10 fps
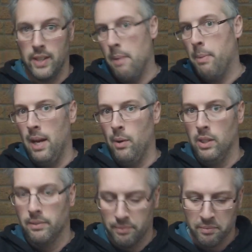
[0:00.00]
that
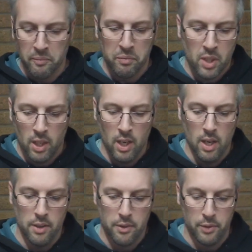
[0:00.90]
power
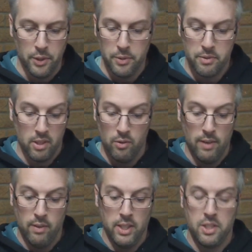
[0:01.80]
through to the
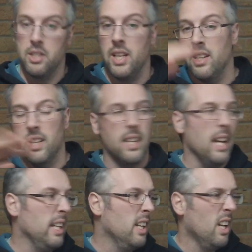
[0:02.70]
rev range, because at the end of the
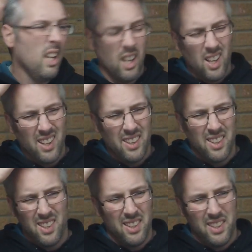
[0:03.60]
day
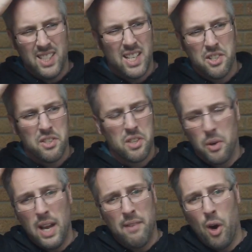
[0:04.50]
these engines
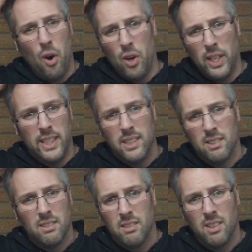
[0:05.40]
don't have a high
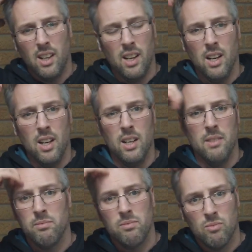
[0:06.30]

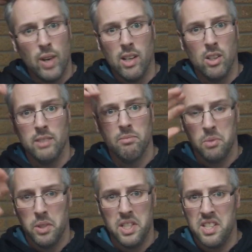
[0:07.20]
red line.
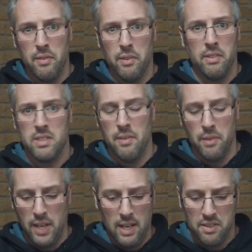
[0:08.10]
We're only
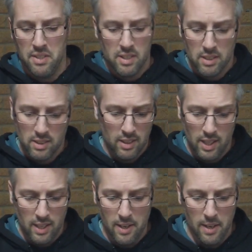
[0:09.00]
7,000,
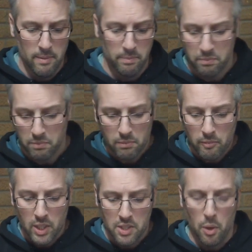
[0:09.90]

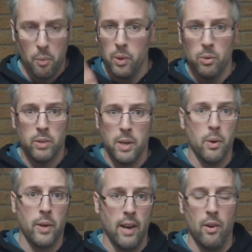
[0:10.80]
so it
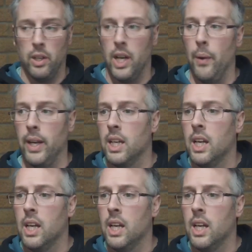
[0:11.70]
will carry on going.